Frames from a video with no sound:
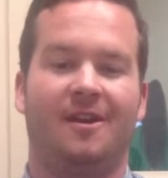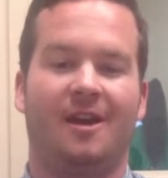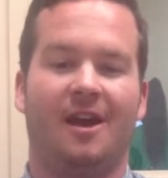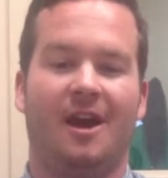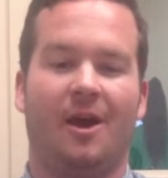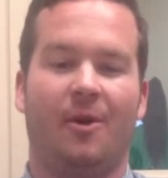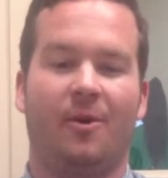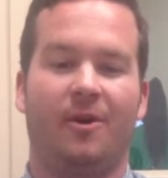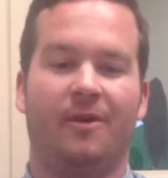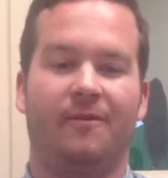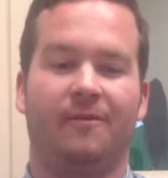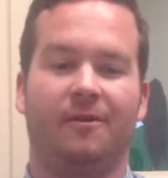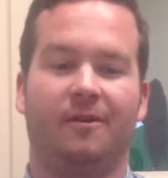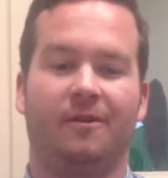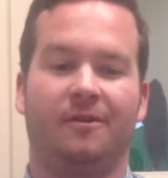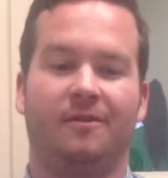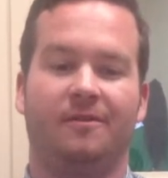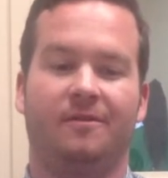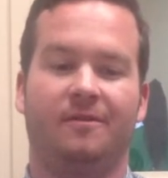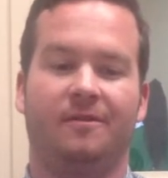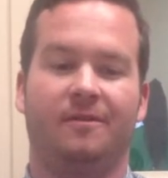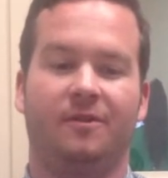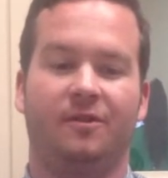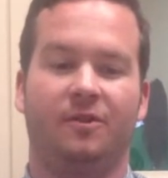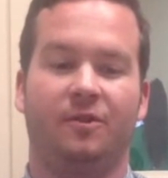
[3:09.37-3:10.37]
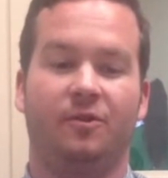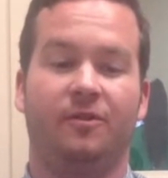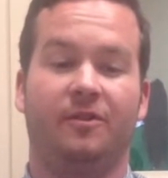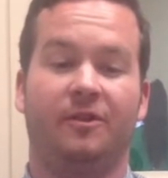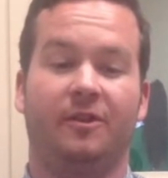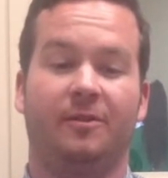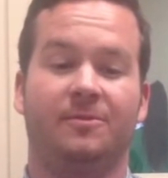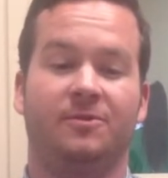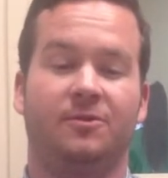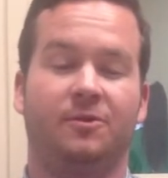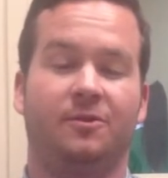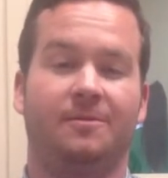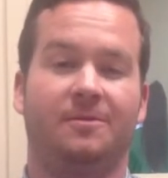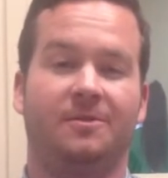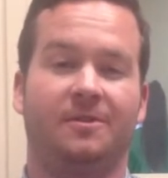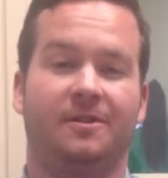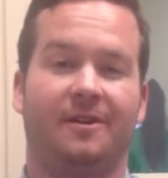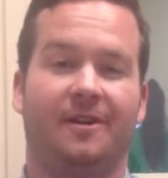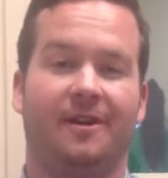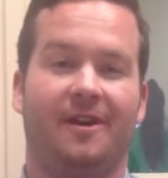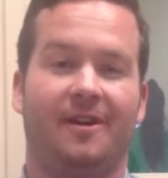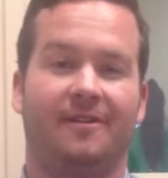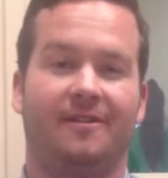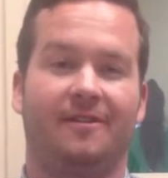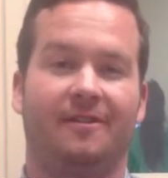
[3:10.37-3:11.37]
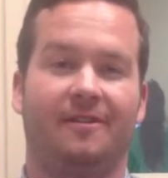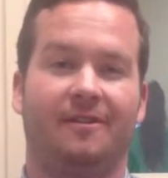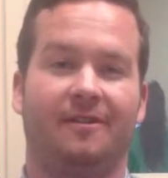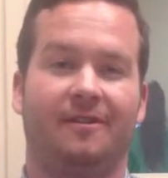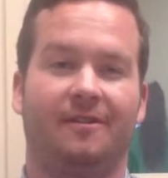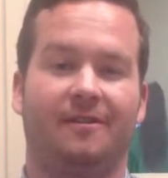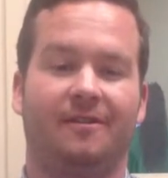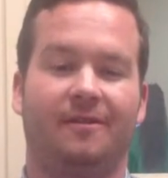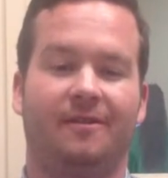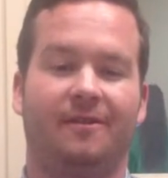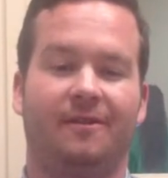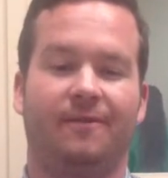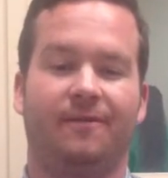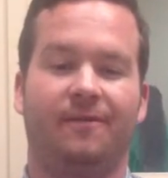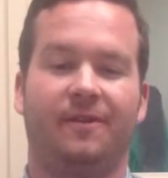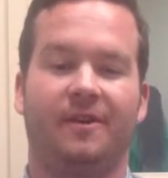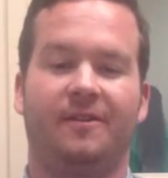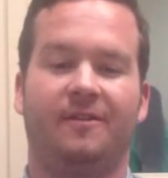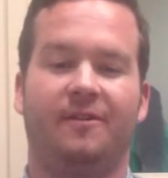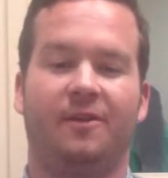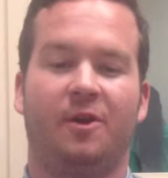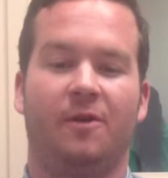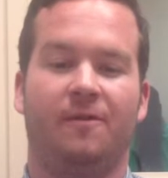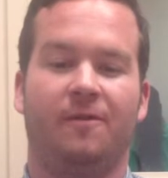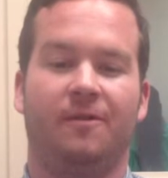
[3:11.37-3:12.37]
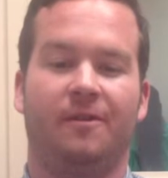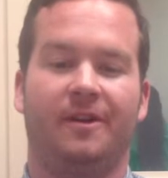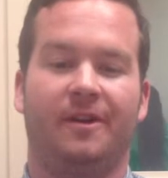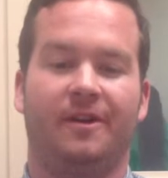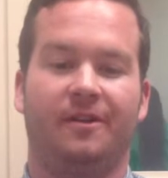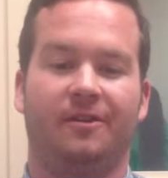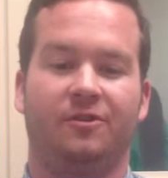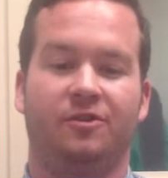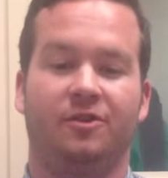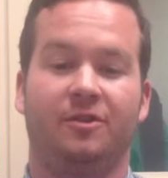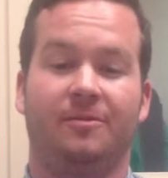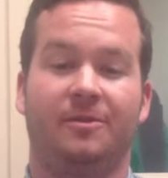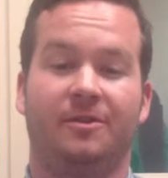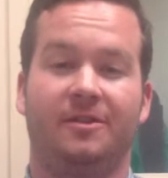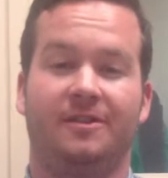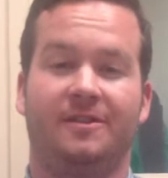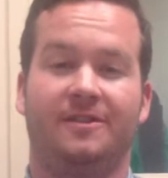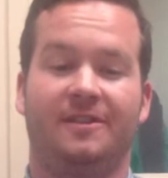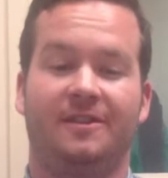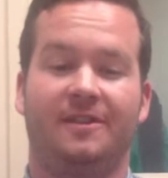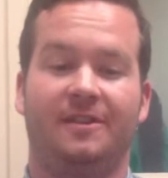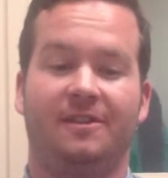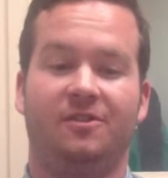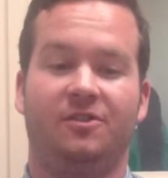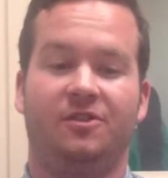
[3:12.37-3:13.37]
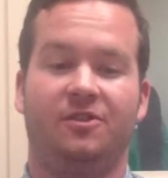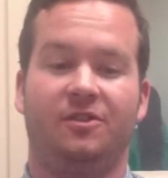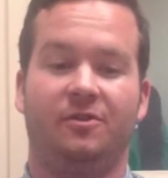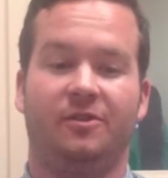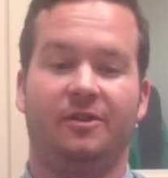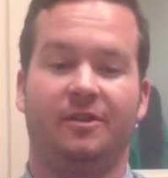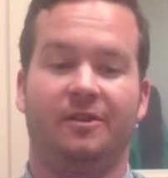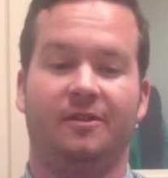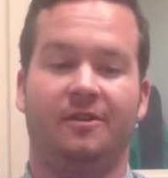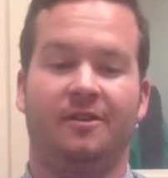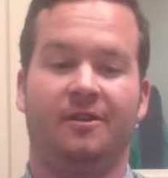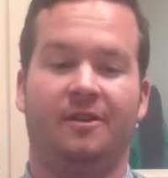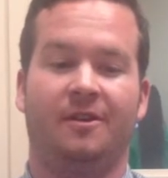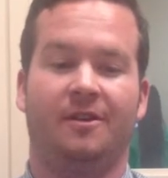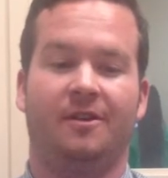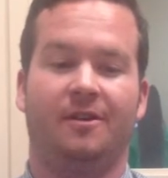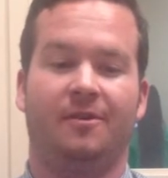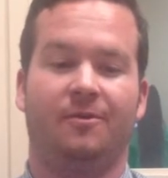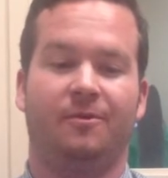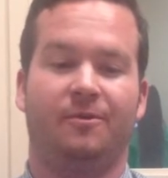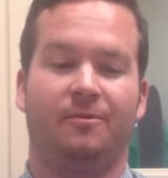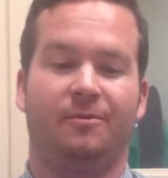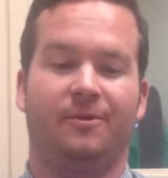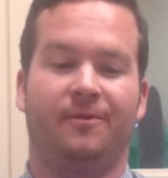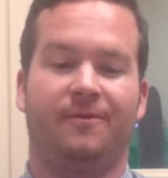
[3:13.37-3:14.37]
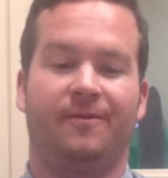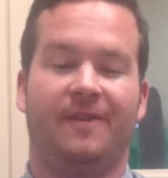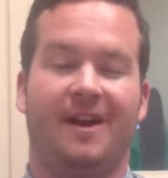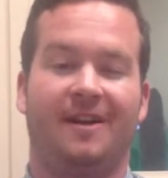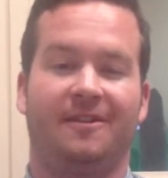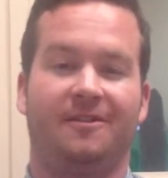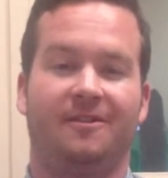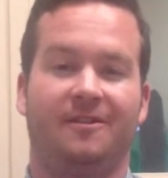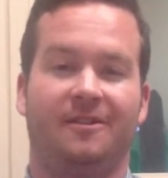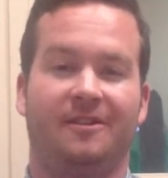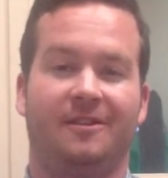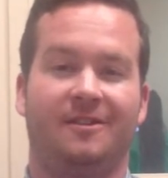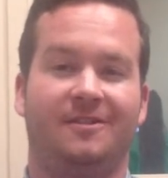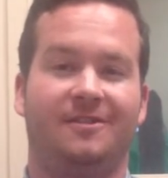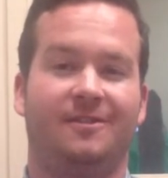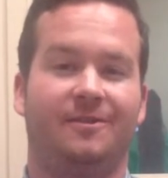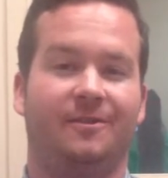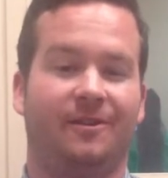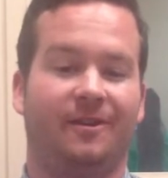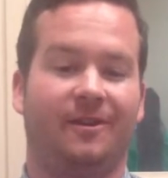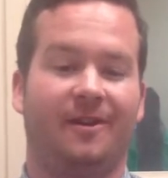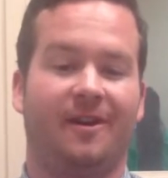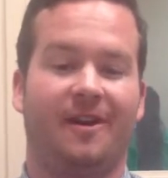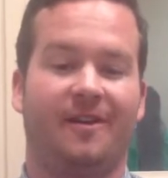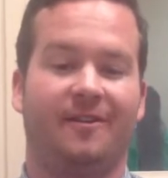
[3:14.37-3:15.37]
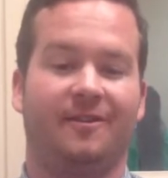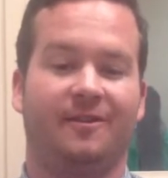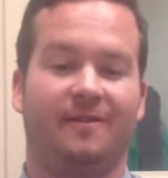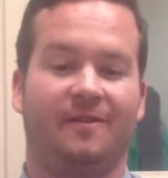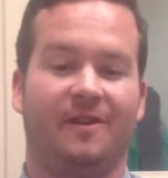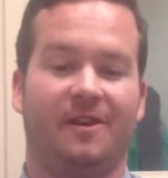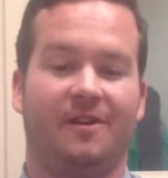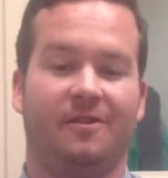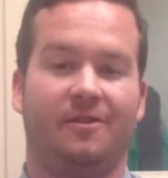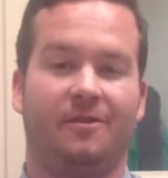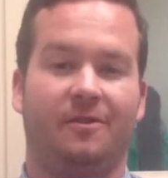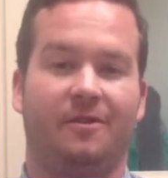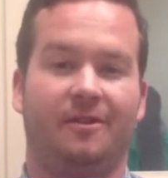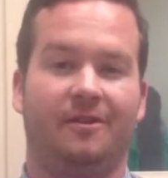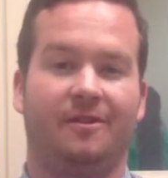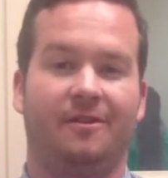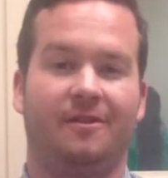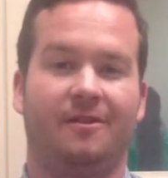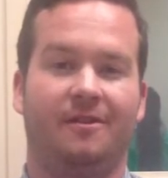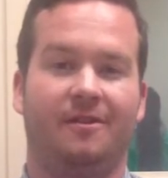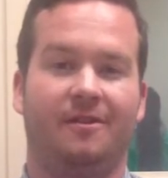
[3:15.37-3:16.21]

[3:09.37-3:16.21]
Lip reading: However, using absorption costing, the fixed overhead attributed to each unit would be factored into the cost of that unit,